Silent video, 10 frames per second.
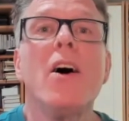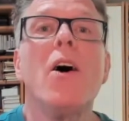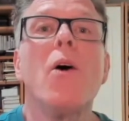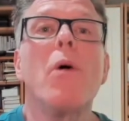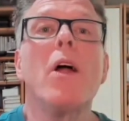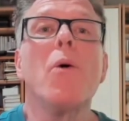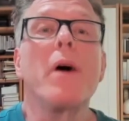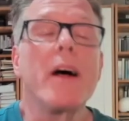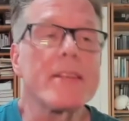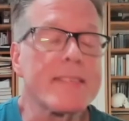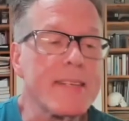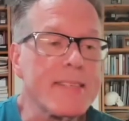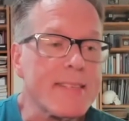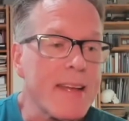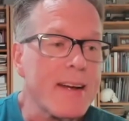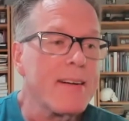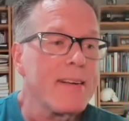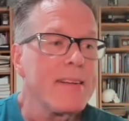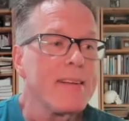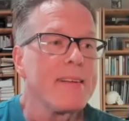Where what else sits there?
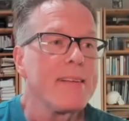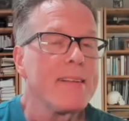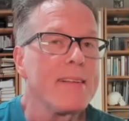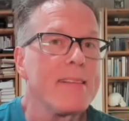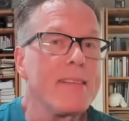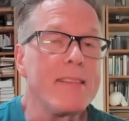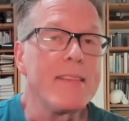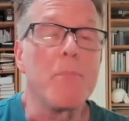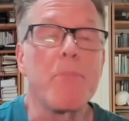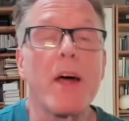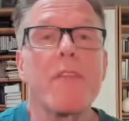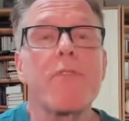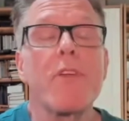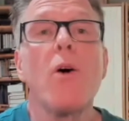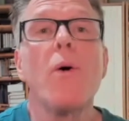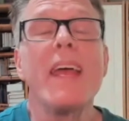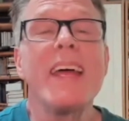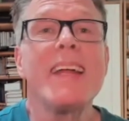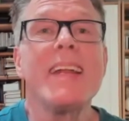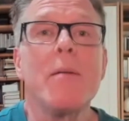The blood flow
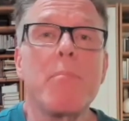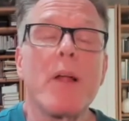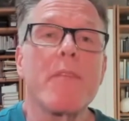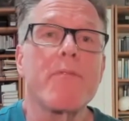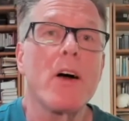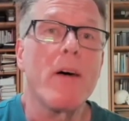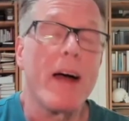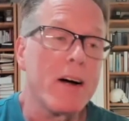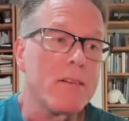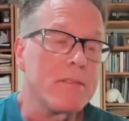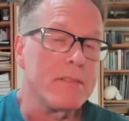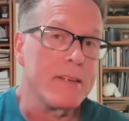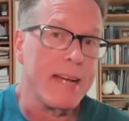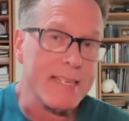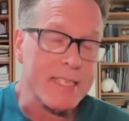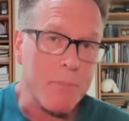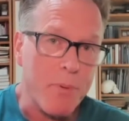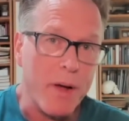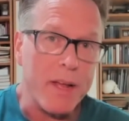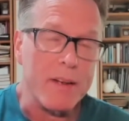in and blood flow out exit
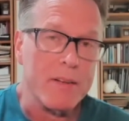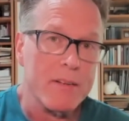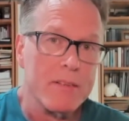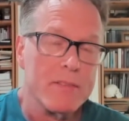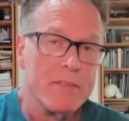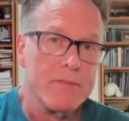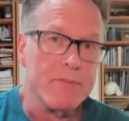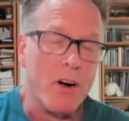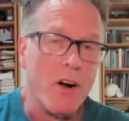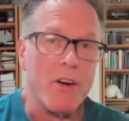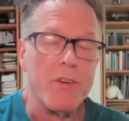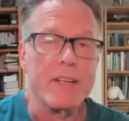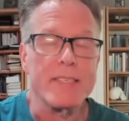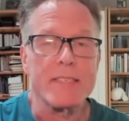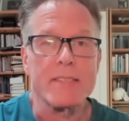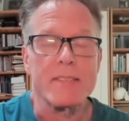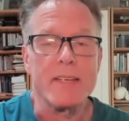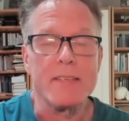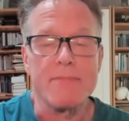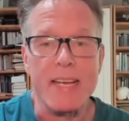point for arteries
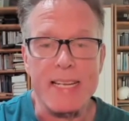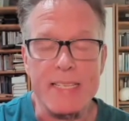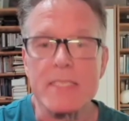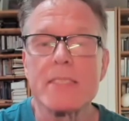and veins.